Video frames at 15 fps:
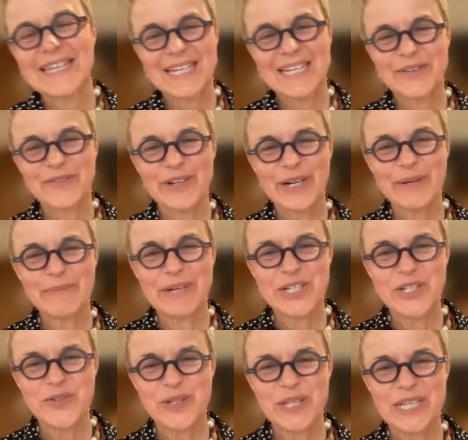thank you very
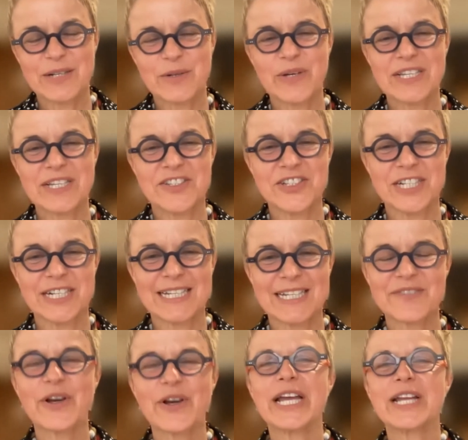much for that question.
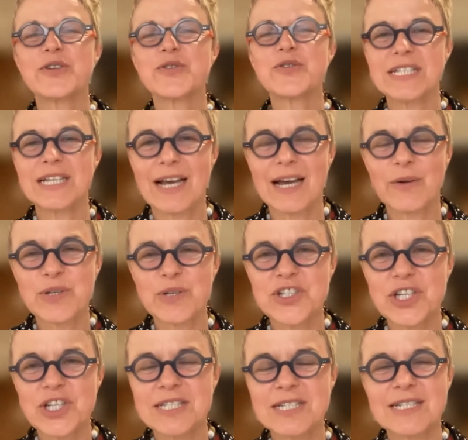It's very interesting. I was
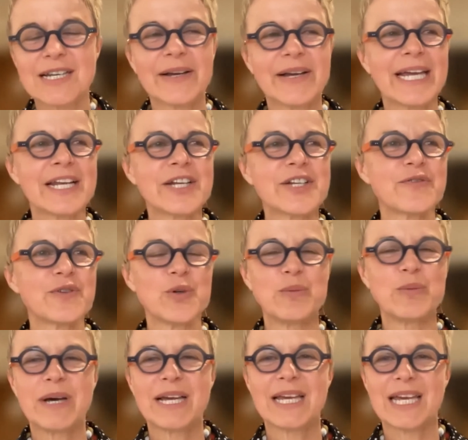just
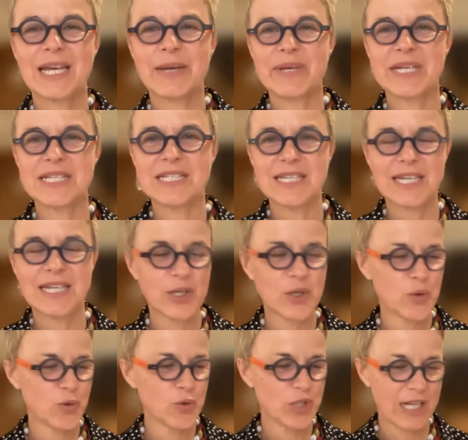interviewed by ABC
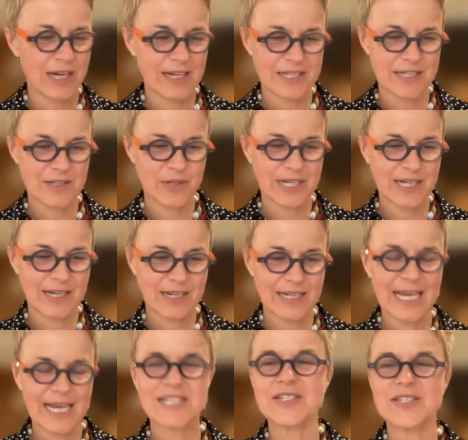News
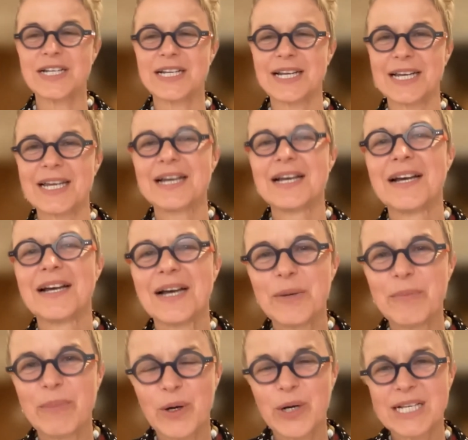yesterday
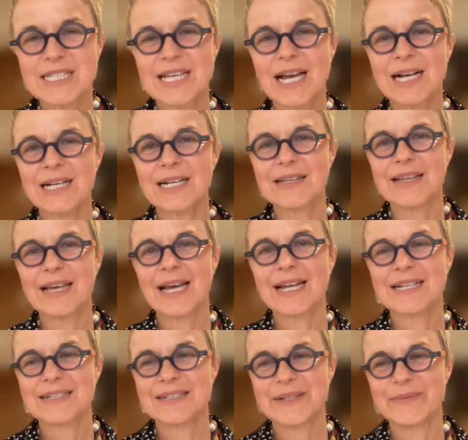about exactly
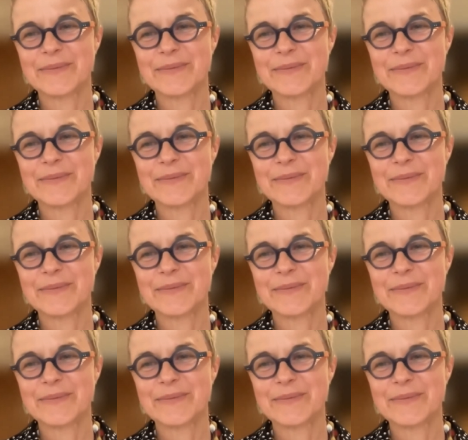that